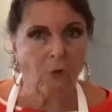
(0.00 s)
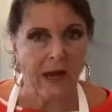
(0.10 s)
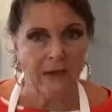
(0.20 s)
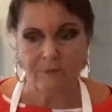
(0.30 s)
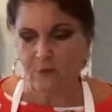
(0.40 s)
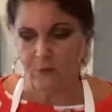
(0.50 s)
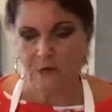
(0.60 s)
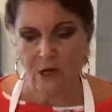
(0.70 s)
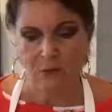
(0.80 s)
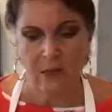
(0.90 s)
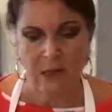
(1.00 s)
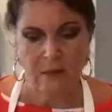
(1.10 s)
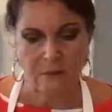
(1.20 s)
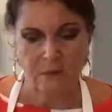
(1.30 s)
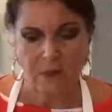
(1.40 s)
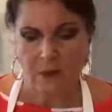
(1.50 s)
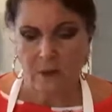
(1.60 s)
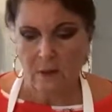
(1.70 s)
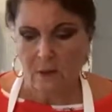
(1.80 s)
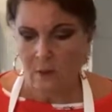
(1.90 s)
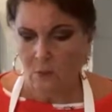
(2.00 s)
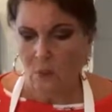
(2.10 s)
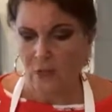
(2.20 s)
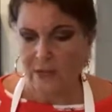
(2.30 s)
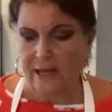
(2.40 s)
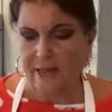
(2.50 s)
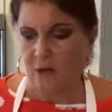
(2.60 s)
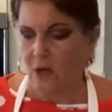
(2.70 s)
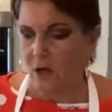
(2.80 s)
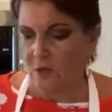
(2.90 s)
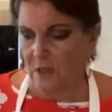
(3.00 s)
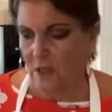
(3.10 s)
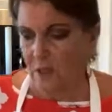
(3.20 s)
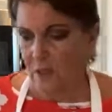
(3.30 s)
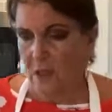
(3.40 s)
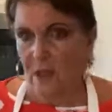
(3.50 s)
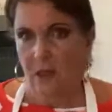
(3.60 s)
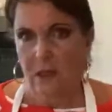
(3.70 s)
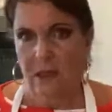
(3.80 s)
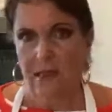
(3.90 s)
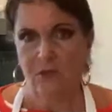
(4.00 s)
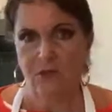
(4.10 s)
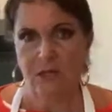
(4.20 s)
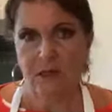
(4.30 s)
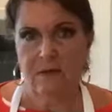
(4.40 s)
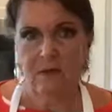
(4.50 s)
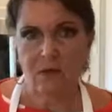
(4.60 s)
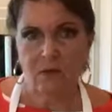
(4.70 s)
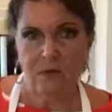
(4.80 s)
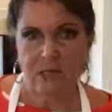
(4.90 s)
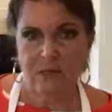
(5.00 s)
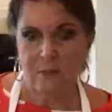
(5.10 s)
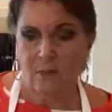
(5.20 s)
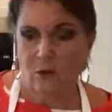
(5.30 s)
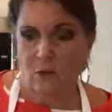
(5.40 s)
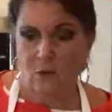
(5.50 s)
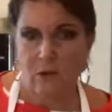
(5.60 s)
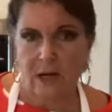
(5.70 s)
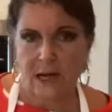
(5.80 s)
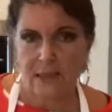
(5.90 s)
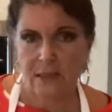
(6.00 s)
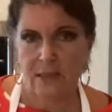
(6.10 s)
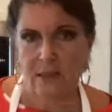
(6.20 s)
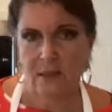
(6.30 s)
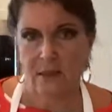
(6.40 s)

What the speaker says: Great. You tell me what you can and can't see. Can you see this? You can see this bowl, right?